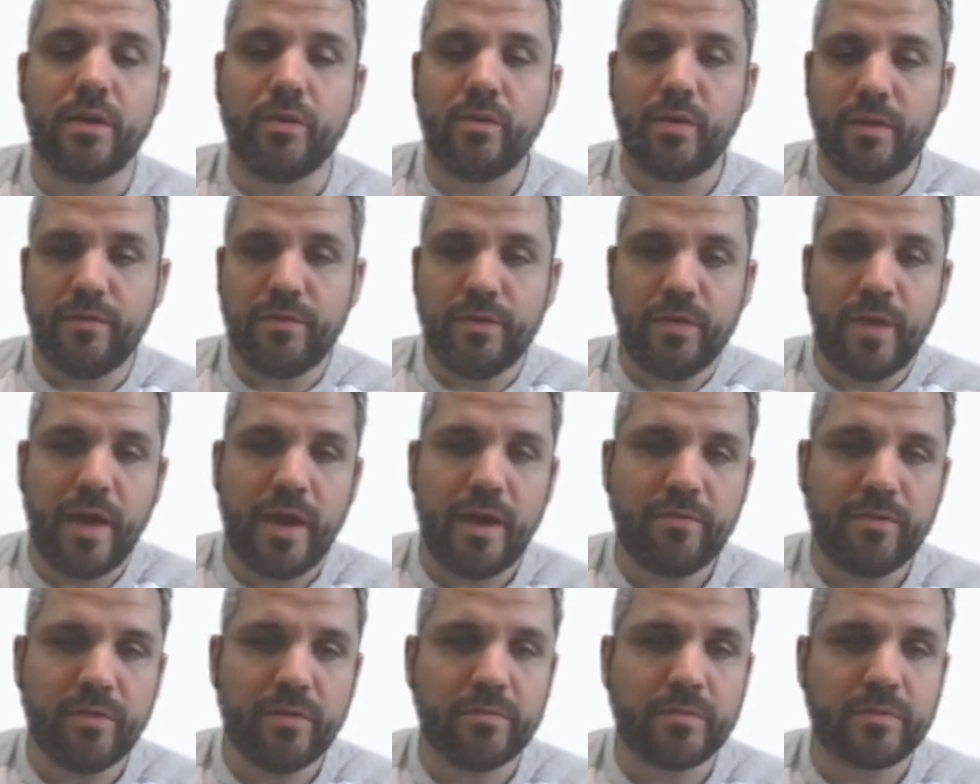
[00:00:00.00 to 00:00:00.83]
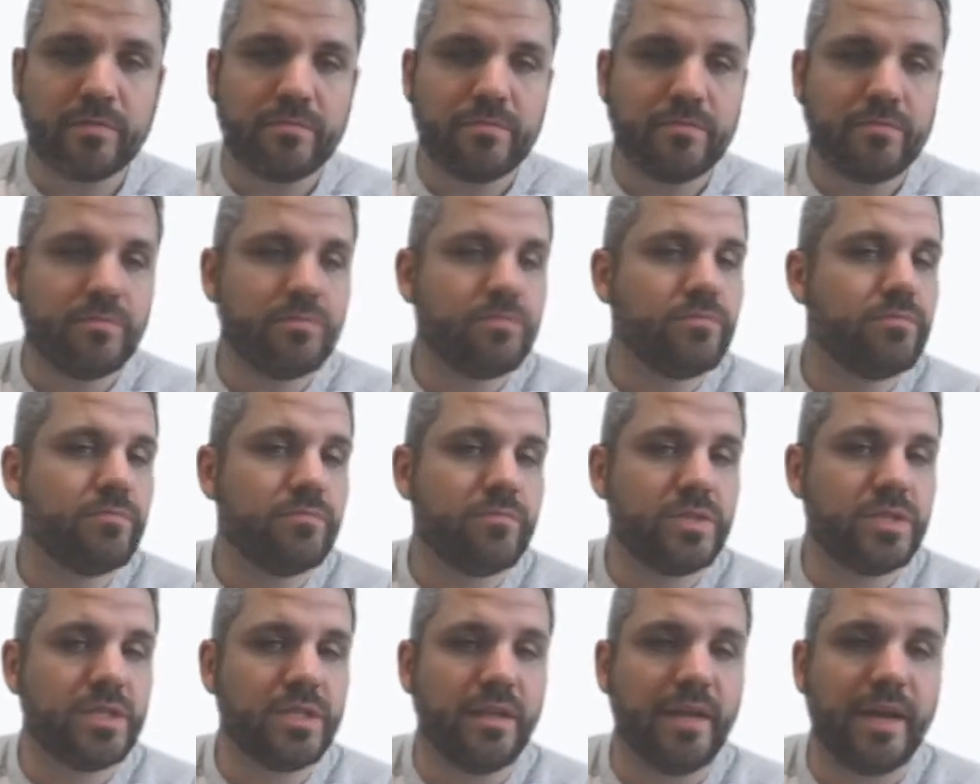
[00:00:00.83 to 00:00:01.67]
if you have them
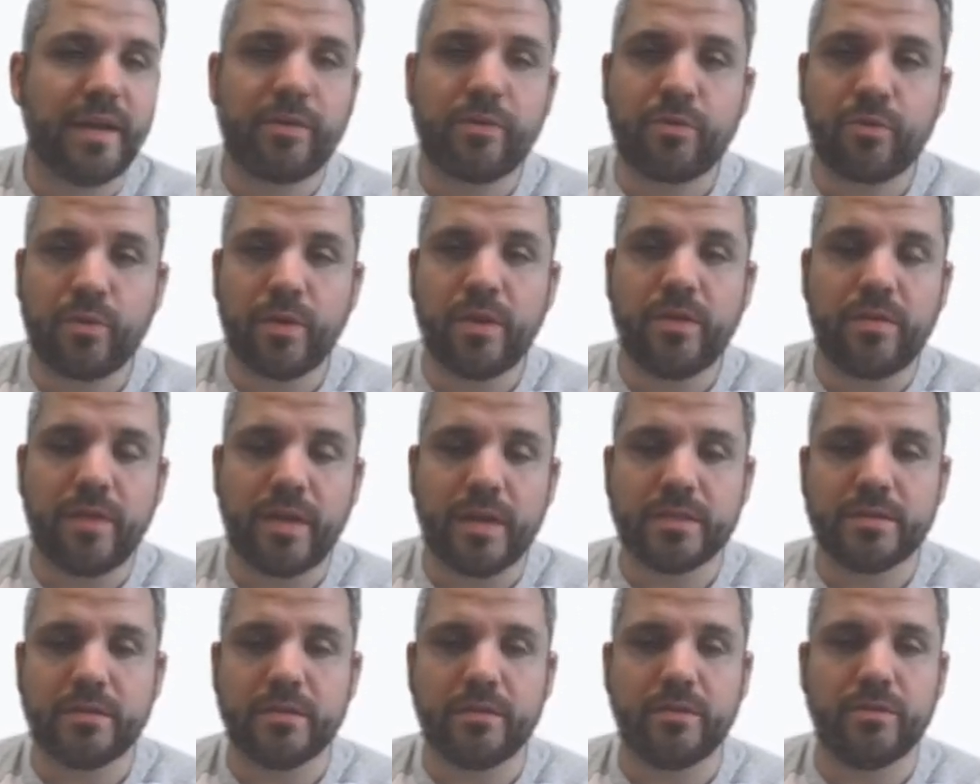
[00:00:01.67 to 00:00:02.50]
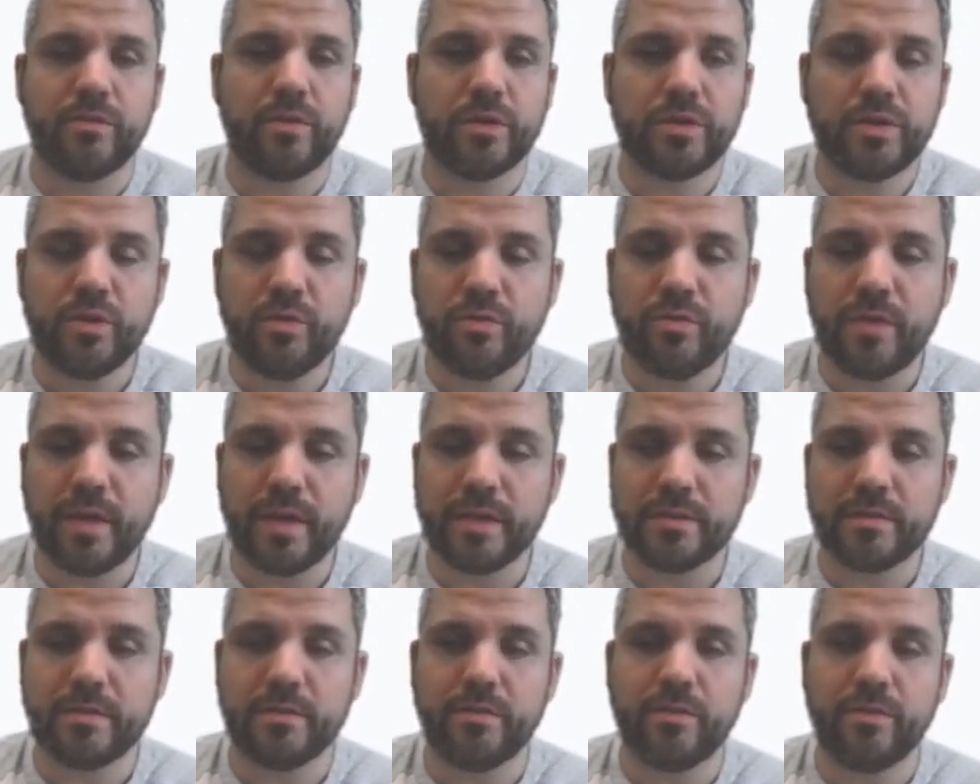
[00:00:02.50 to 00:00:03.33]
select 3 things to do or 2
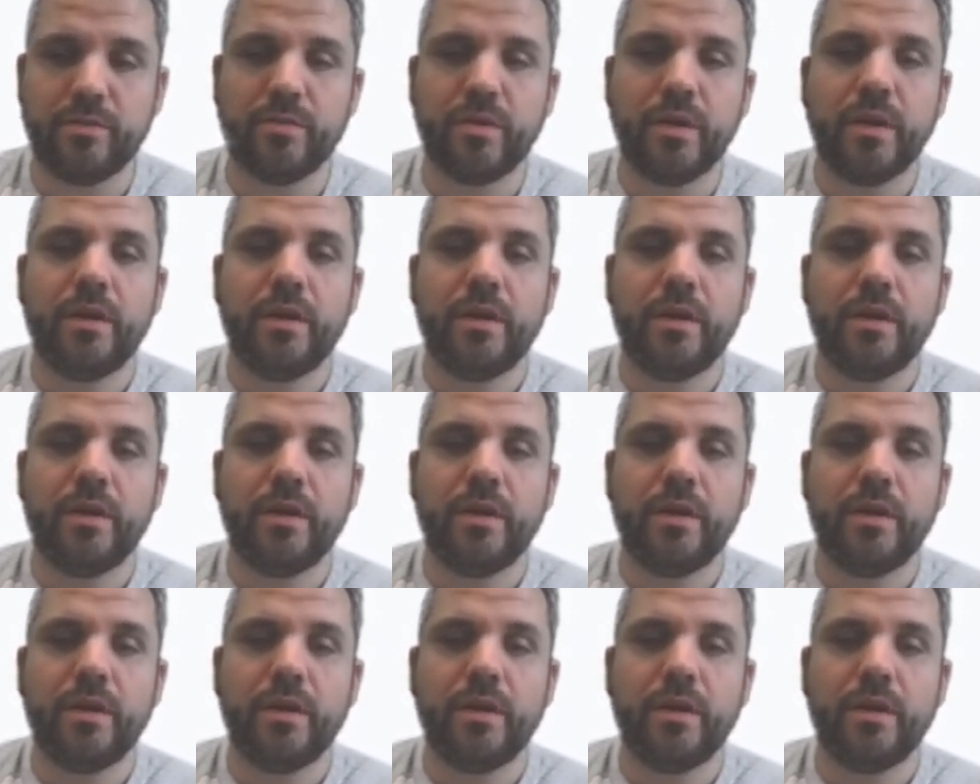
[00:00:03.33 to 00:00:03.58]
things to do,